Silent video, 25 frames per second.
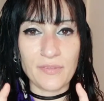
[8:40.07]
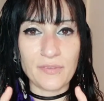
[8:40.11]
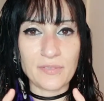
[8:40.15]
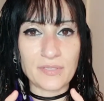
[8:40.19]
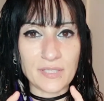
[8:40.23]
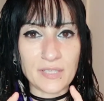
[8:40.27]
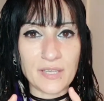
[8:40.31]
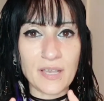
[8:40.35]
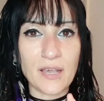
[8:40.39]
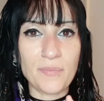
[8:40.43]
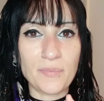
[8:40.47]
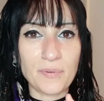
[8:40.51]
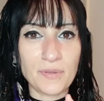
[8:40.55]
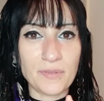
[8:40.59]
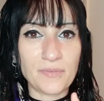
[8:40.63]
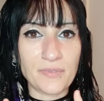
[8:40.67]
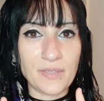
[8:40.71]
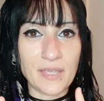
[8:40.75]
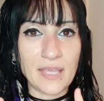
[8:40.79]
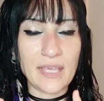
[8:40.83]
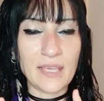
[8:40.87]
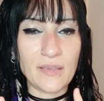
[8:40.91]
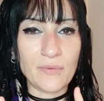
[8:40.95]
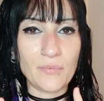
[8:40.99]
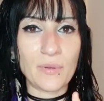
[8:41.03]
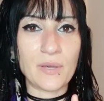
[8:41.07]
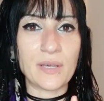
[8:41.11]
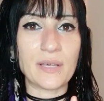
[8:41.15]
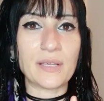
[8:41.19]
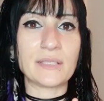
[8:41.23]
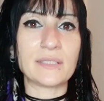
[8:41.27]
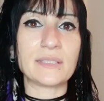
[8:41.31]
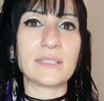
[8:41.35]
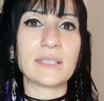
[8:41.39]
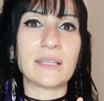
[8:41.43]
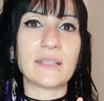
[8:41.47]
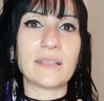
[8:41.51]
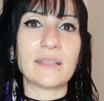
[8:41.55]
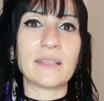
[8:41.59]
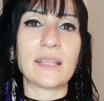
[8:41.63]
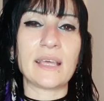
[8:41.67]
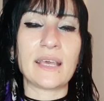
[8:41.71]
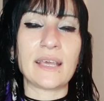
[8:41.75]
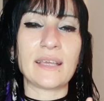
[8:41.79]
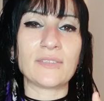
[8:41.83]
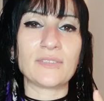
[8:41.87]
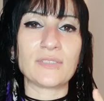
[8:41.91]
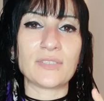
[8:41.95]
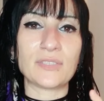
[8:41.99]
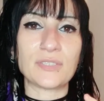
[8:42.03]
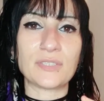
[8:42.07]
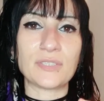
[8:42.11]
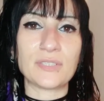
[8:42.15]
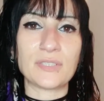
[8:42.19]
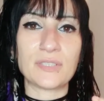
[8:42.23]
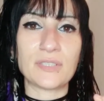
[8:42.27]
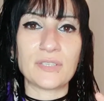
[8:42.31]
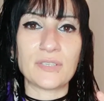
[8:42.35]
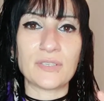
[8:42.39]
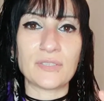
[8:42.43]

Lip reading: there's a couple of key words in there just